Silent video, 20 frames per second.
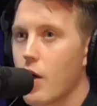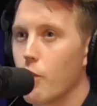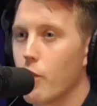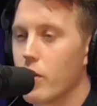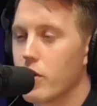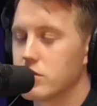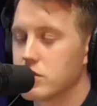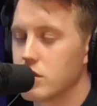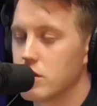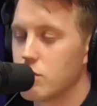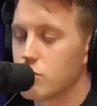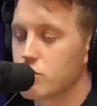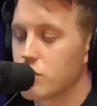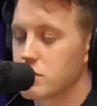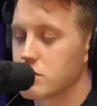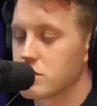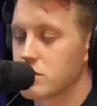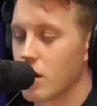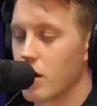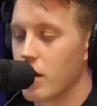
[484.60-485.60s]
Whereas a
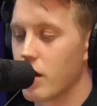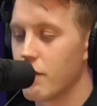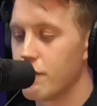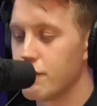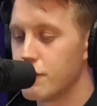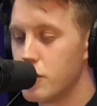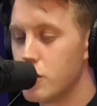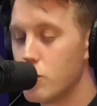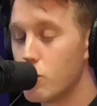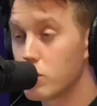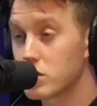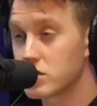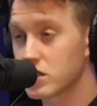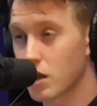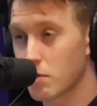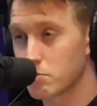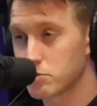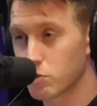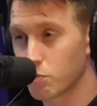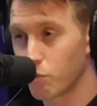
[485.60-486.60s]
neutron star, if you were
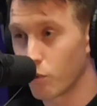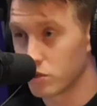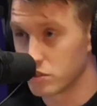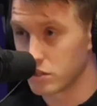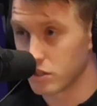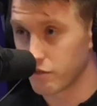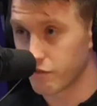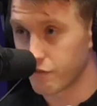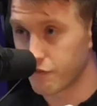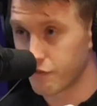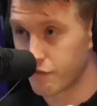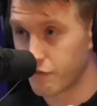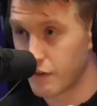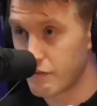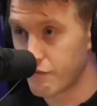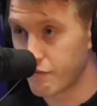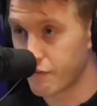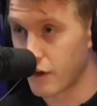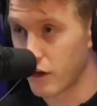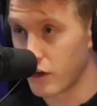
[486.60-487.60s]
to come towards it
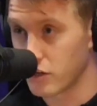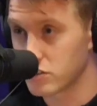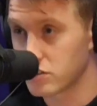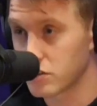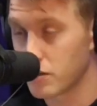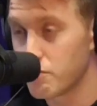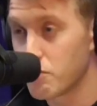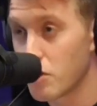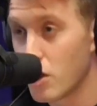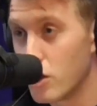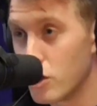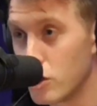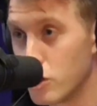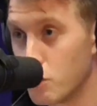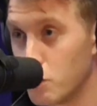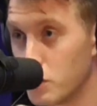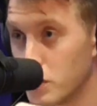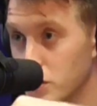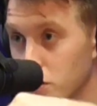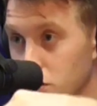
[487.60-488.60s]
feet first,
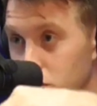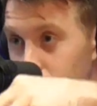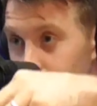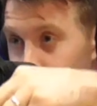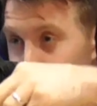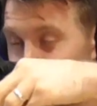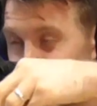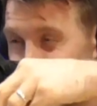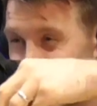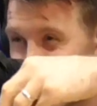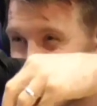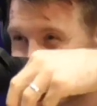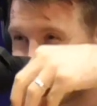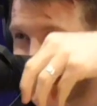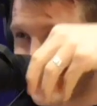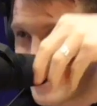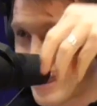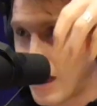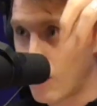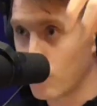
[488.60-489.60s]
you would
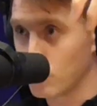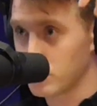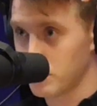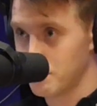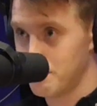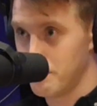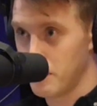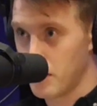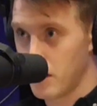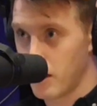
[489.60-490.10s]
spaghetti out.